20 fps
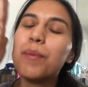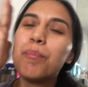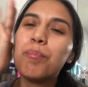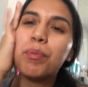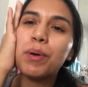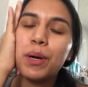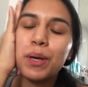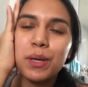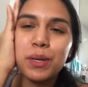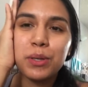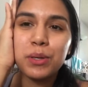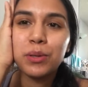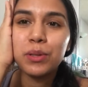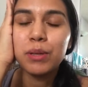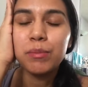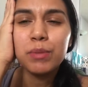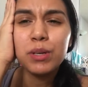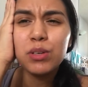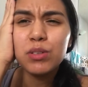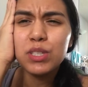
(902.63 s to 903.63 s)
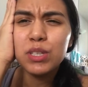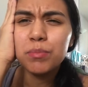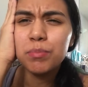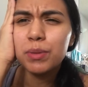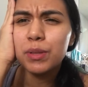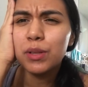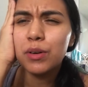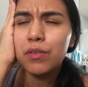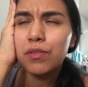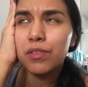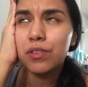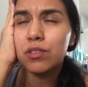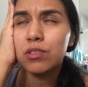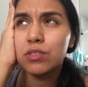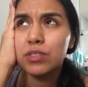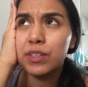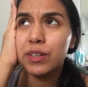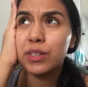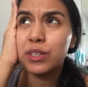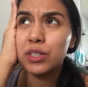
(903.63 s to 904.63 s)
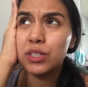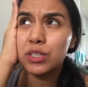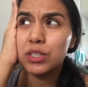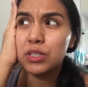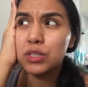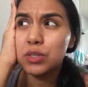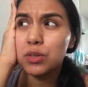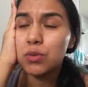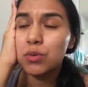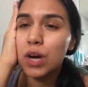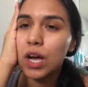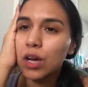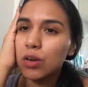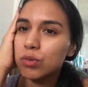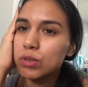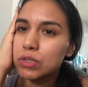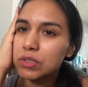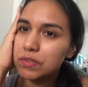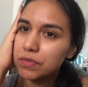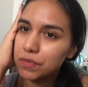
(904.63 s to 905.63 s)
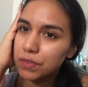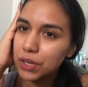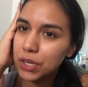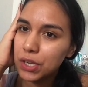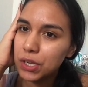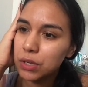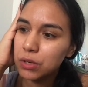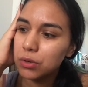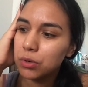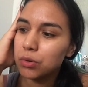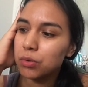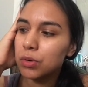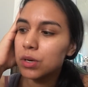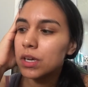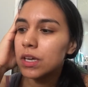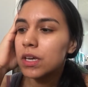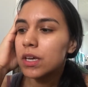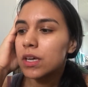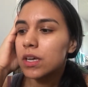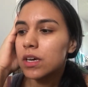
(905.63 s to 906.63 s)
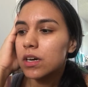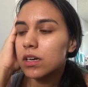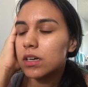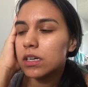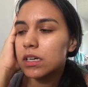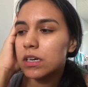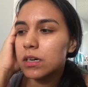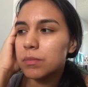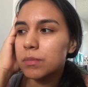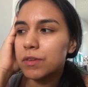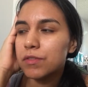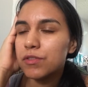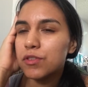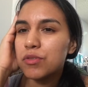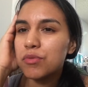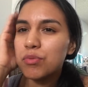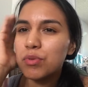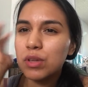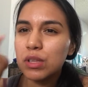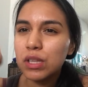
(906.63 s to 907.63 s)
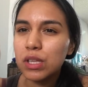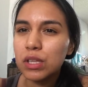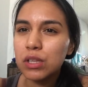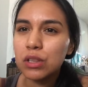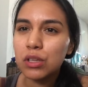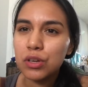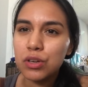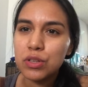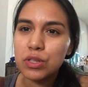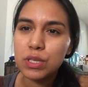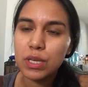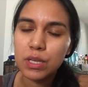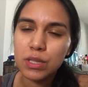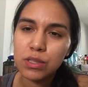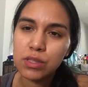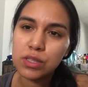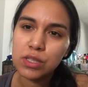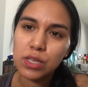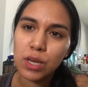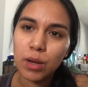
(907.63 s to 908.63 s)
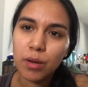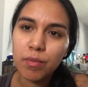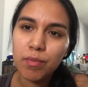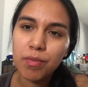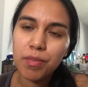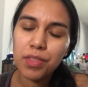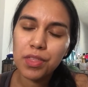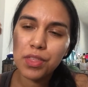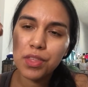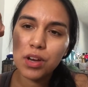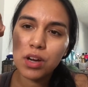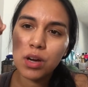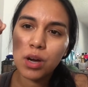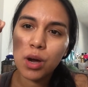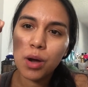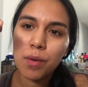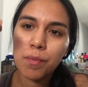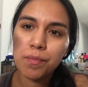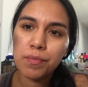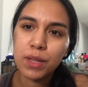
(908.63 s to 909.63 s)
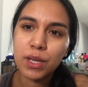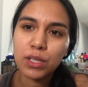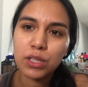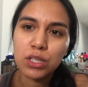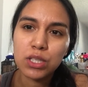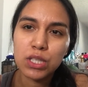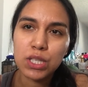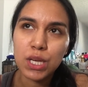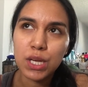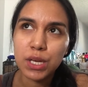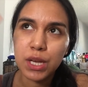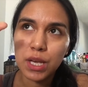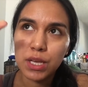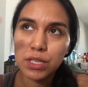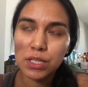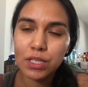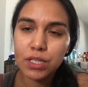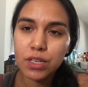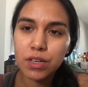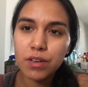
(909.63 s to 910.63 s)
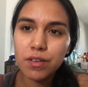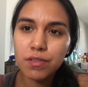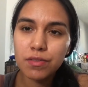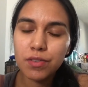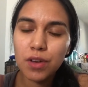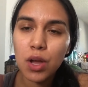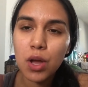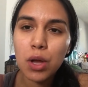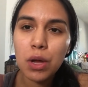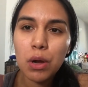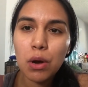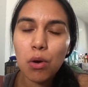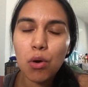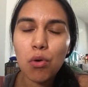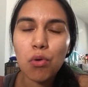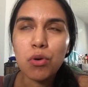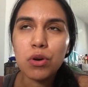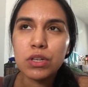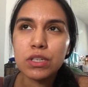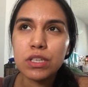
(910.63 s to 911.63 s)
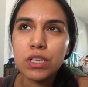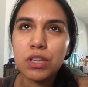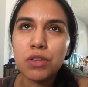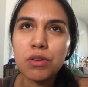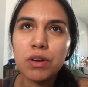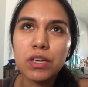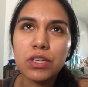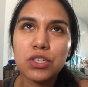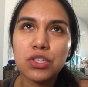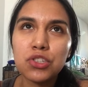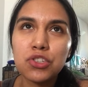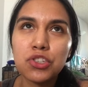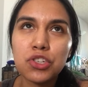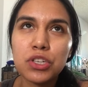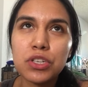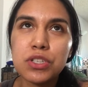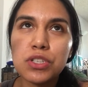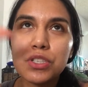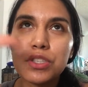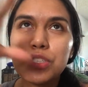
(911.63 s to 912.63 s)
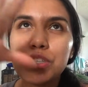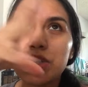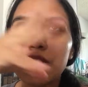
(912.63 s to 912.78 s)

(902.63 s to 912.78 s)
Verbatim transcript: but you know let me know down below for those that are in nursing school how it was for you um if you really learned in depth um like the CNA stuff or did you guys just